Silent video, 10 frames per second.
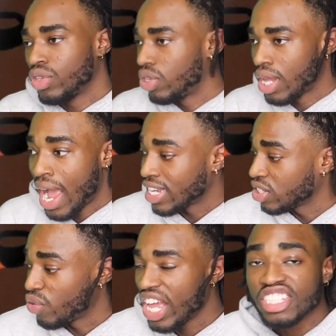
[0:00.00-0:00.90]
It's
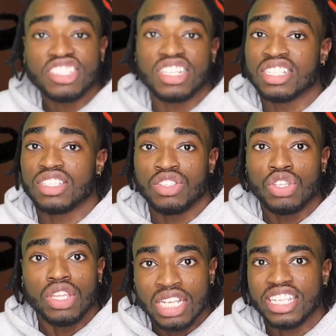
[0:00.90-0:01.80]
no instant. It's
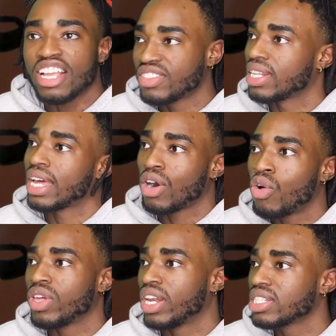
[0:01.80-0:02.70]
instant like,
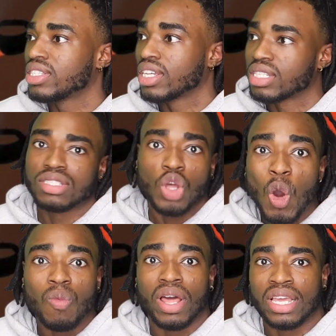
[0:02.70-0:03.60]
oh yeah, this nigga's
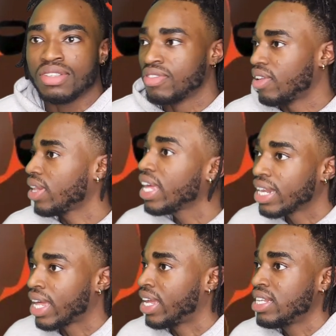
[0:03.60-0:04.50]
dope. Like he's
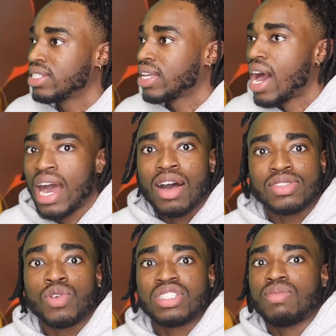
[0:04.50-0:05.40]
lit. Like he's the guy I
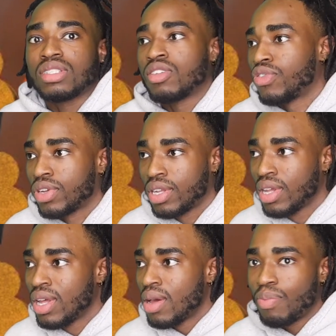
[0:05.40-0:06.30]
want to see myself with.
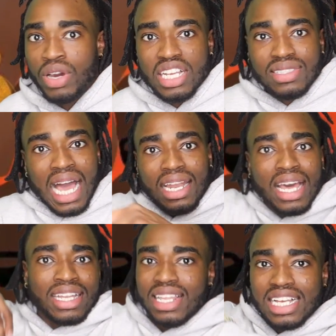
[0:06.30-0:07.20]
But it's not
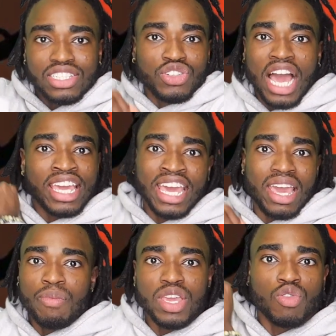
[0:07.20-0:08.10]
like you're not
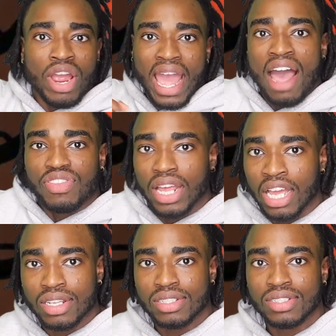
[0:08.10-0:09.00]
getting me right after
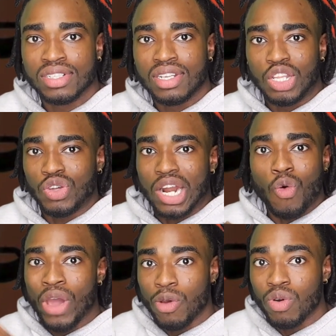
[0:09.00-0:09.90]
that. You
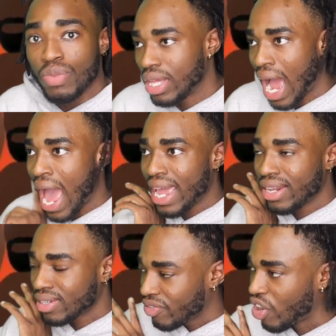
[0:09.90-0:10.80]
gotta wait with me.
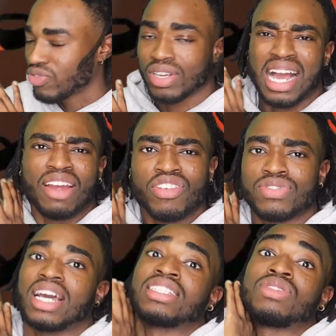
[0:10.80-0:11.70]
First of all, I
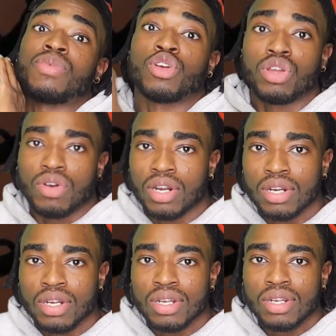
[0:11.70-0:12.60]
gotta see what type of girl you are.
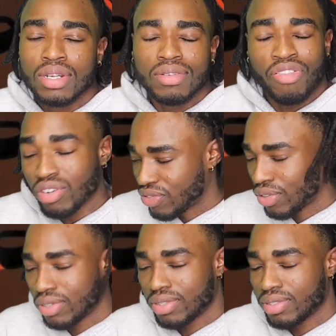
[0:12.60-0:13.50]
First of all.